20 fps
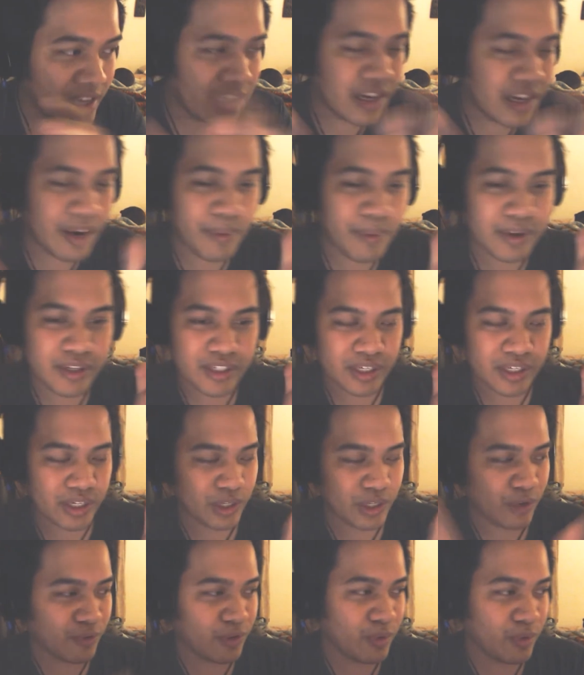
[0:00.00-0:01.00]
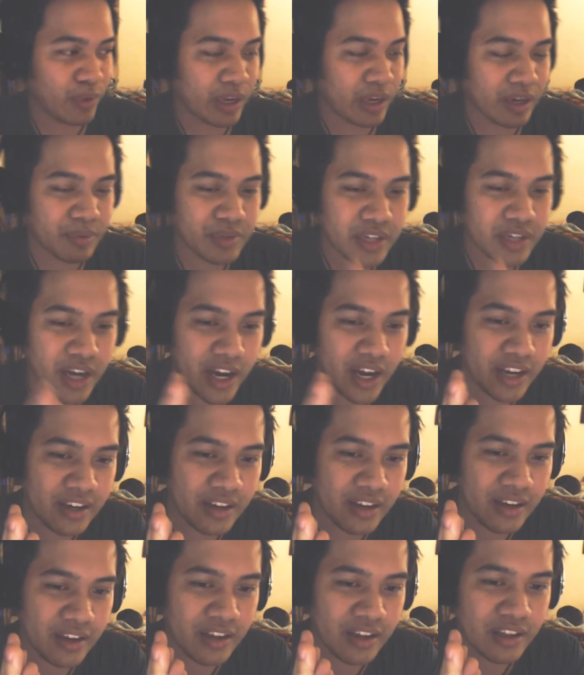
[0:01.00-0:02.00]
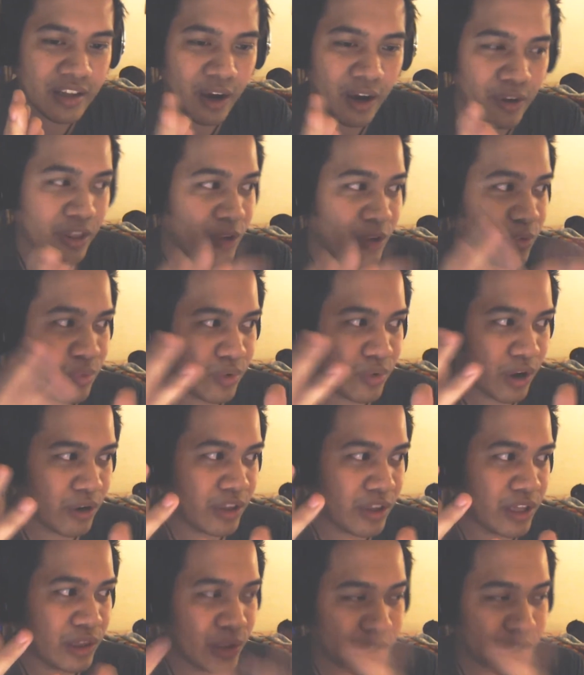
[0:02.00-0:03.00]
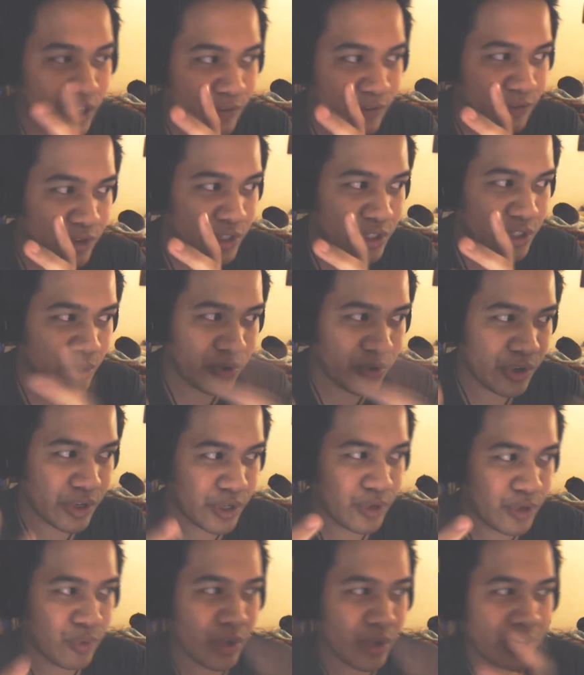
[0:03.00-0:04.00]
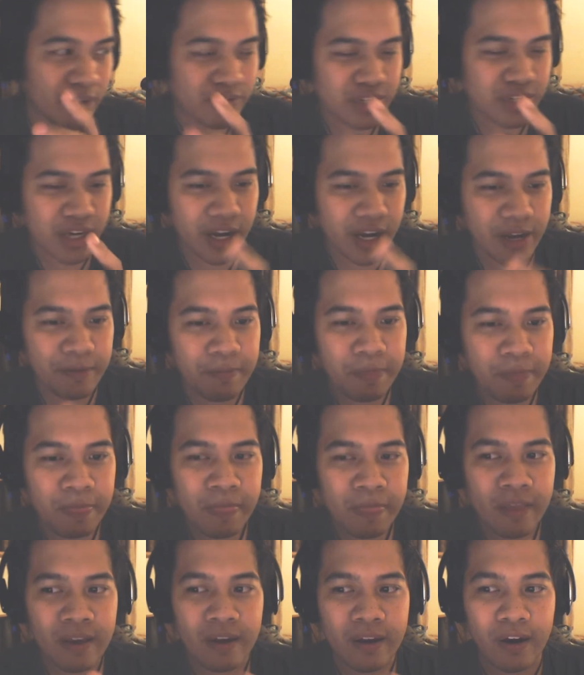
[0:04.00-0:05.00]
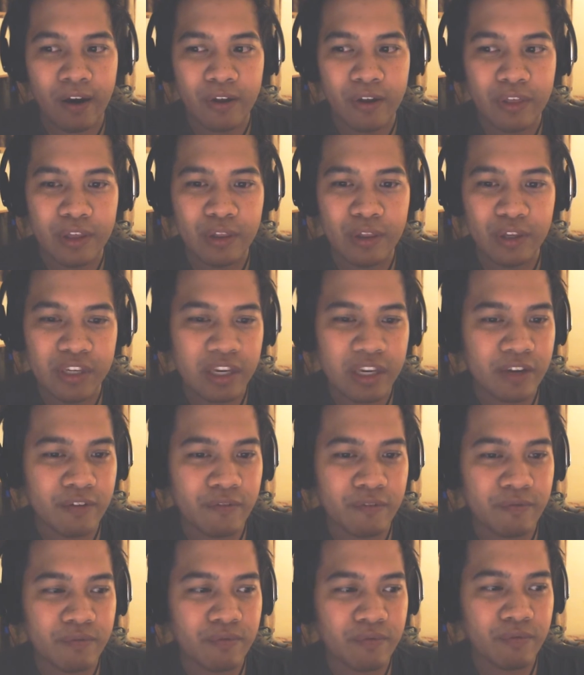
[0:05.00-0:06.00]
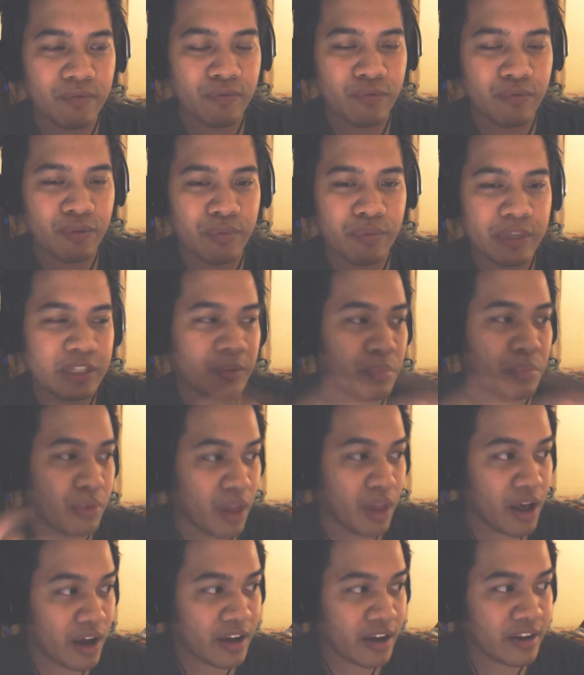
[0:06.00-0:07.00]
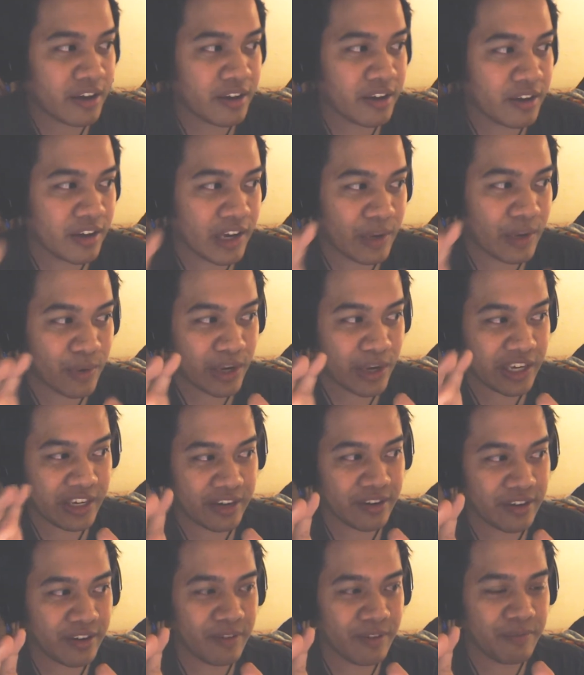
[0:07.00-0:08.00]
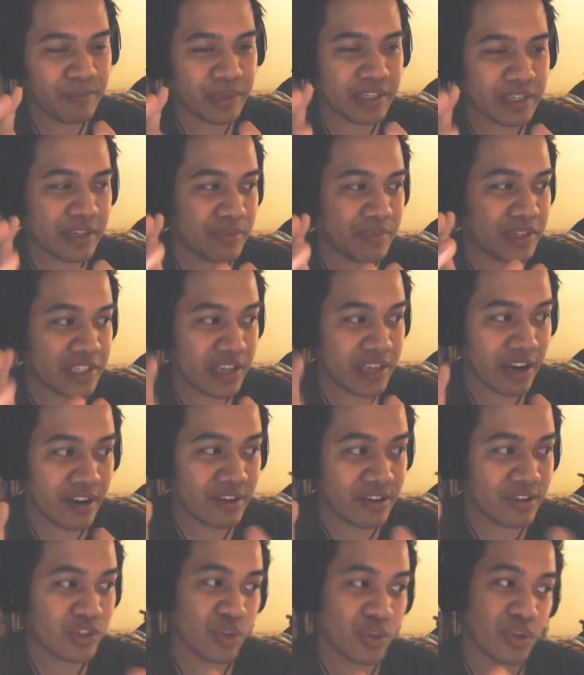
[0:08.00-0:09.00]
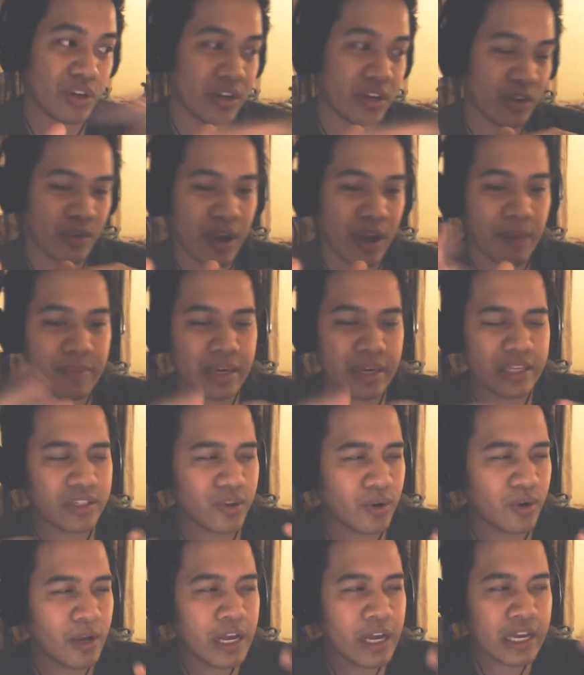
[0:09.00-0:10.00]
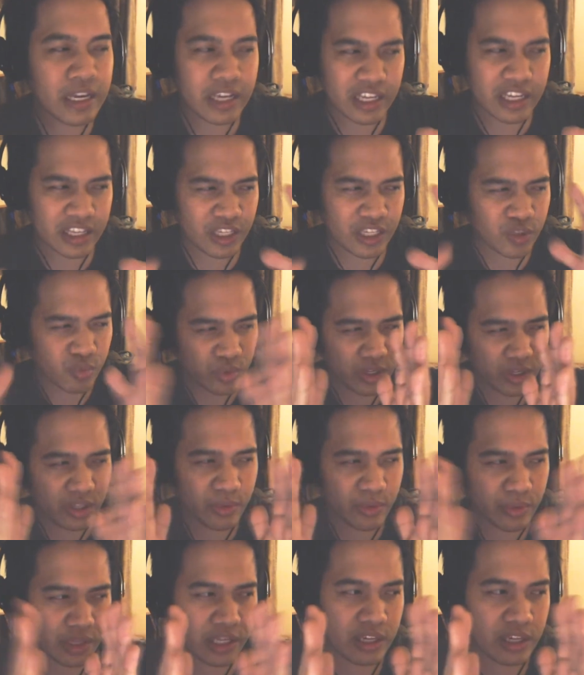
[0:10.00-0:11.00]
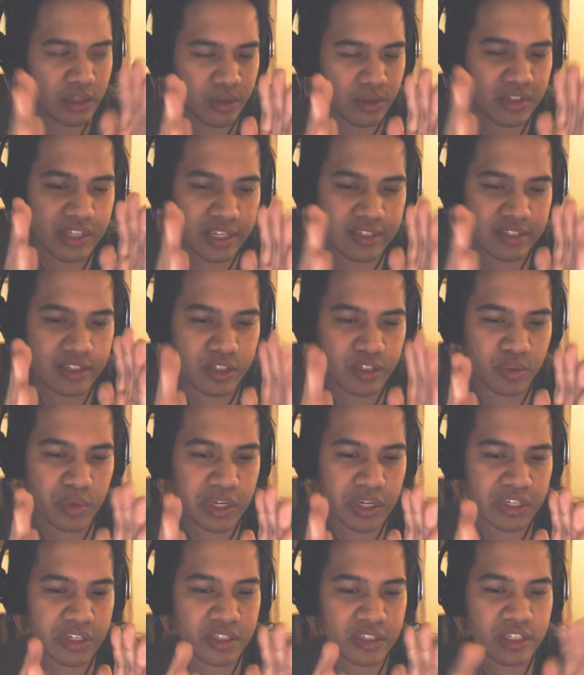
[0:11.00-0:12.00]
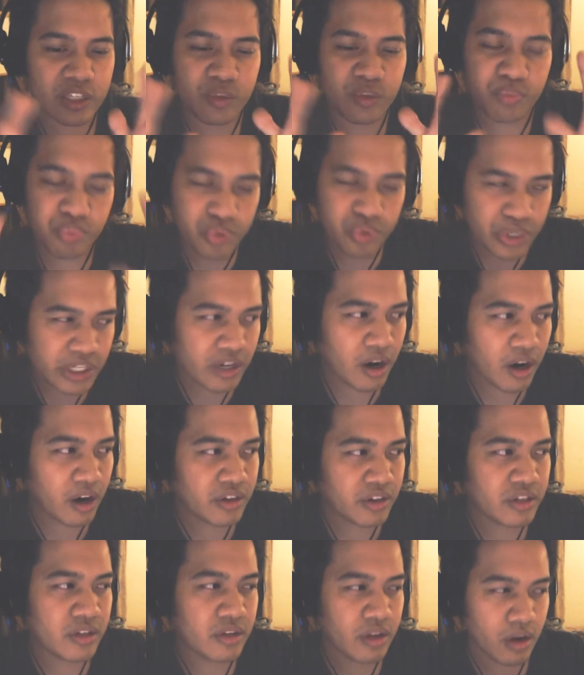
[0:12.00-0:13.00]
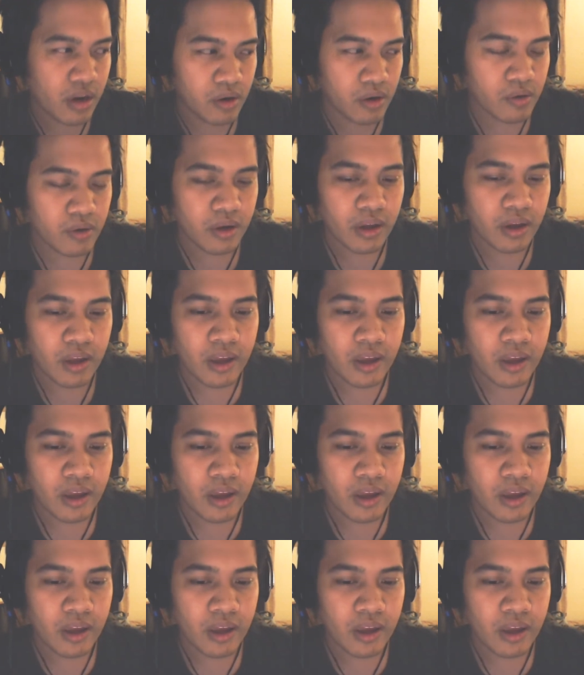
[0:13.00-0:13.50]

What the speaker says: Am I just going to go for the Wake Up Shine? Are they looking for the Shoryuken or Wake Up Shine? Are they looking for me to block right here because I'm scared, so they're going to grab me? So in these really, really close tight situations, it's pretty hard to know.